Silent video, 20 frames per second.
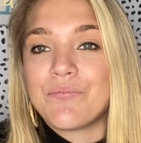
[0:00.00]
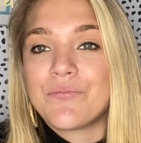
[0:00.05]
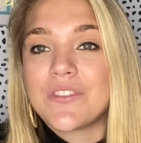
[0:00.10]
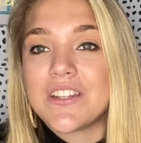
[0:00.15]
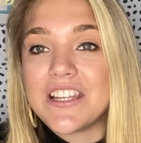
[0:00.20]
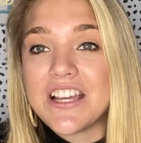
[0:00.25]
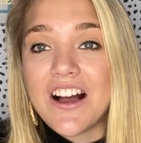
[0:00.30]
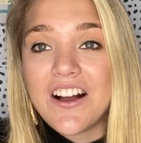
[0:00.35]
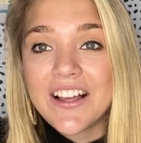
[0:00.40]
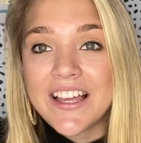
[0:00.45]

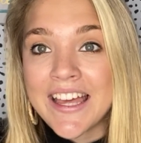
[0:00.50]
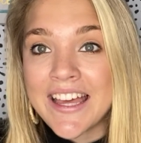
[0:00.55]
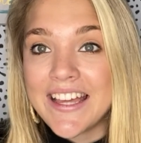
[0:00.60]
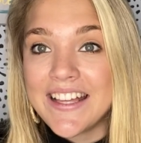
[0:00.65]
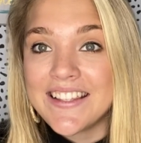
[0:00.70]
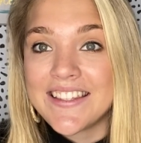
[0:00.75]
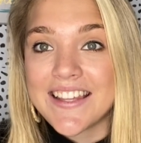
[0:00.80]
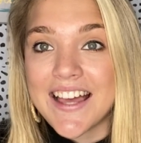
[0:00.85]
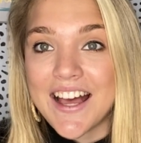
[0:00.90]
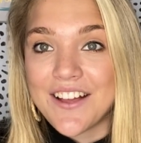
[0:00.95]
young
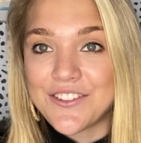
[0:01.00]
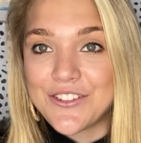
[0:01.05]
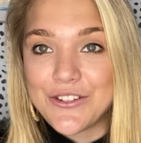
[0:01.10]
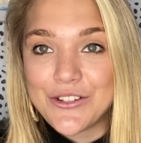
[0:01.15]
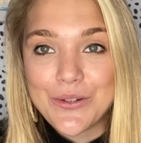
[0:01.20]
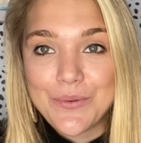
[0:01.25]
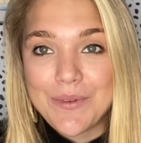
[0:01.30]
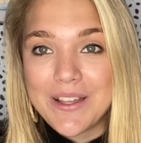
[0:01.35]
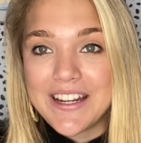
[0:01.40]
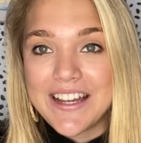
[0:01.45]
kids that have
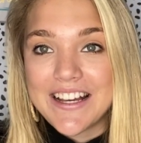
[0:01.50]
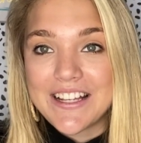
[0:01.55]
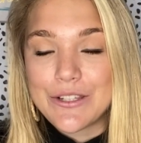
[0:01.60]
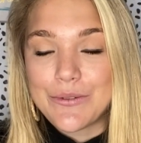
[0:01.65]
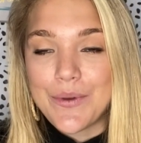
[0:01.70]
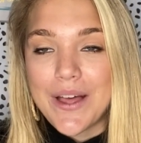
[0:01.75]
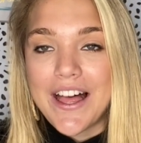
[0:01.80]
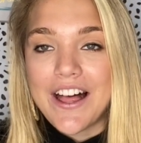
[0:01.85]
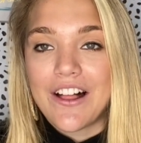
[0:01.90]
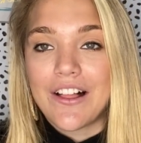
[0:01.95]
social media as
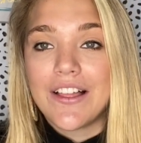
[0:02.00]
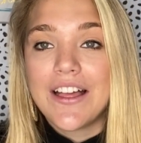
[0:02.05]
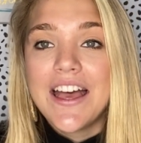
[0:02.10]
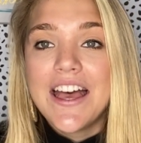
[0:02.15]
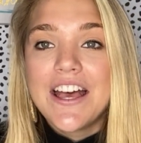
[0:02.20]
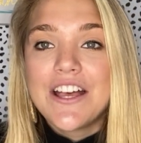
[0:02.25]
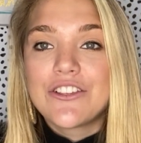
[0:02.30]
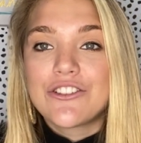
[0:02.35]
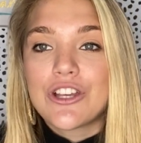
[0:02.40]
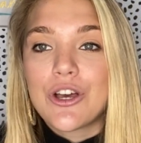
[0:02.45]
well.
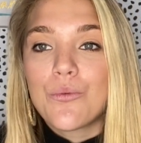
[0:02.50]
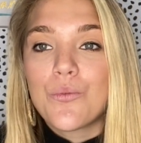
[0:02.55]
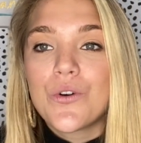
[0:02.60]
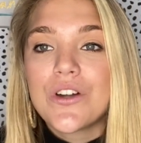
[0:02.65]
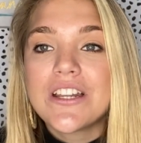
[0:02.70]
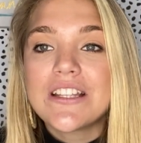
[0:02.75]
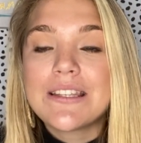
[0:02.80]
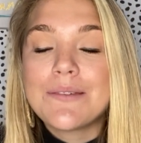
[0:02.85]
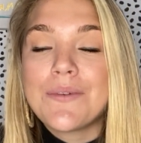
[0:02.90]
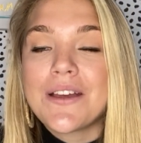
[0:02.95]
So I
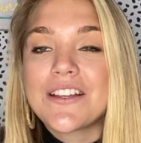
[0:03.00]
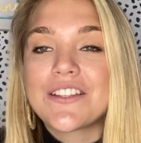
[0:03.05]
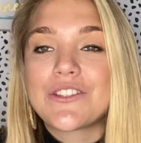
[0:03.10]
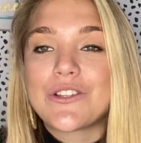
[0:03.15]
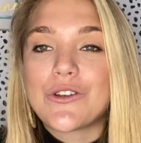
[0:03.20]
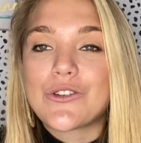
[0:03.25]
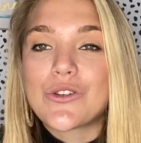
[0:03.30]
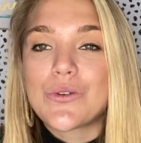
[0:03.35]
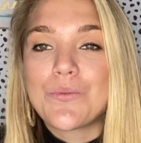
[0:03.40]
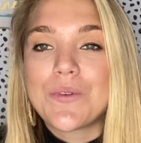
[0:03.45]
wanted to make
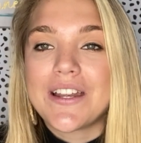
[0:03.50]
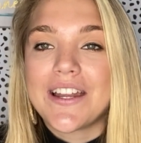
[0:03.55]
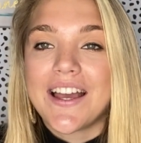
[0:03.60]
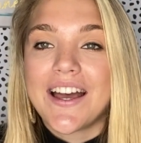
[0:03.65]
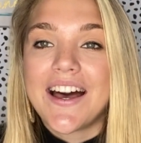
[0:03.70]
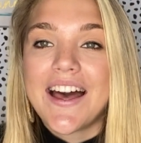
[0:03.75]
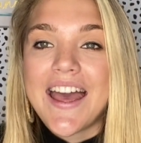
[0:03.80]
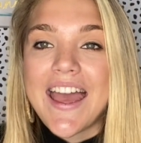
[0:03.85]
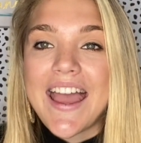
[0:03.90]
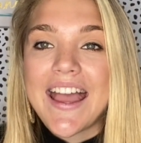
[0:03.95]
social
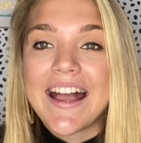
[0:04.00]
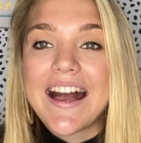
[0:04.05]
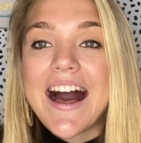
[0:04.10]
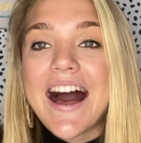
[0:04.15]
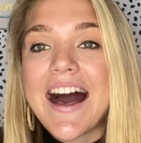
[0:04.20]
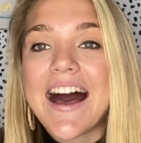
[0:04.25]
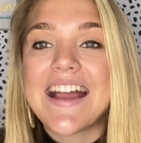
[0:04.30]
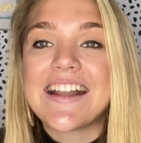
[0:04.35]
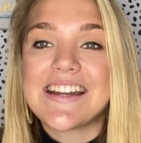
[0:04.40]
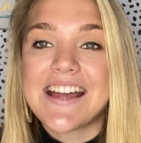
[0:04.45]
media a
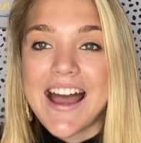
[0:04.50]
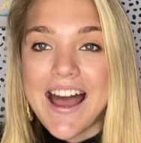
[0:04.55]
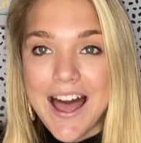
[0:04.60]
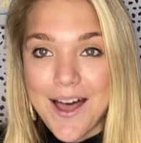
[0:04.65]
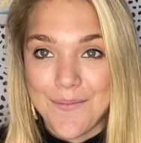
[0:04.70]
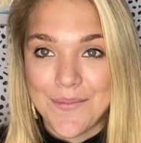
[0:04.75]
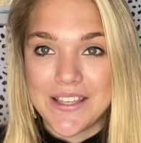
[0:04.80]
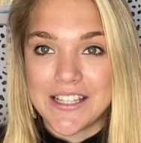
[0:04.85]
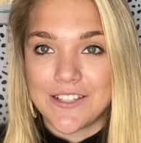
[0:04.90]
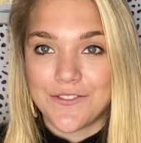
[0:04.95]
kind
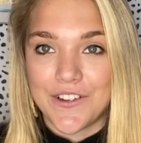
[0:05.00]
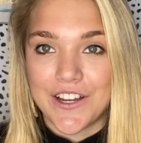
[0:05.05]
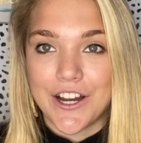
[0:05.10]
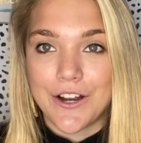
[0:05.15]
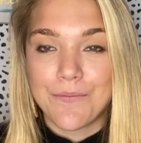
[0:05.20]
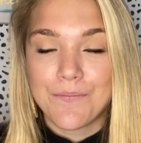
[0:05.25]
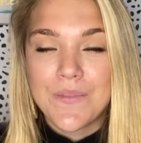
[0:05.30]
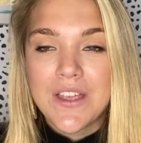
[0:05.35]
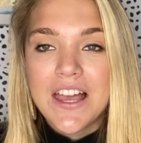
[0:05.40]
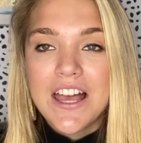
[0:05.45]

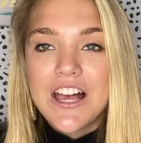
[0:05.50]
atmosphere.